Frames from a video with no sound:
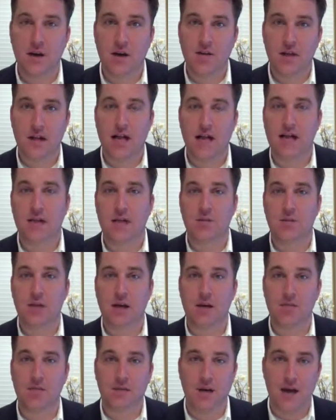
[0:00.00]
that I need to be
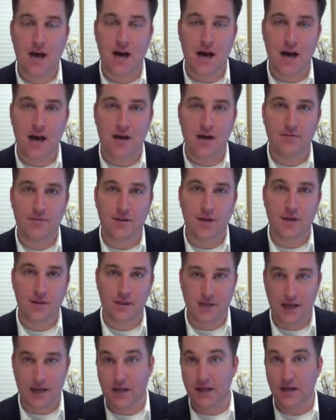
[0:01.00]
able to have
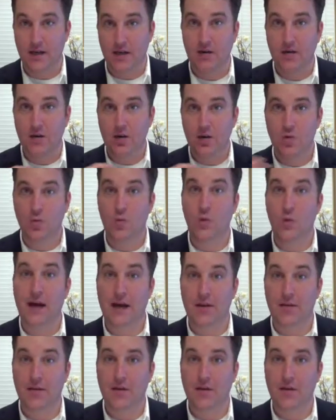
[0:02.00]
data with?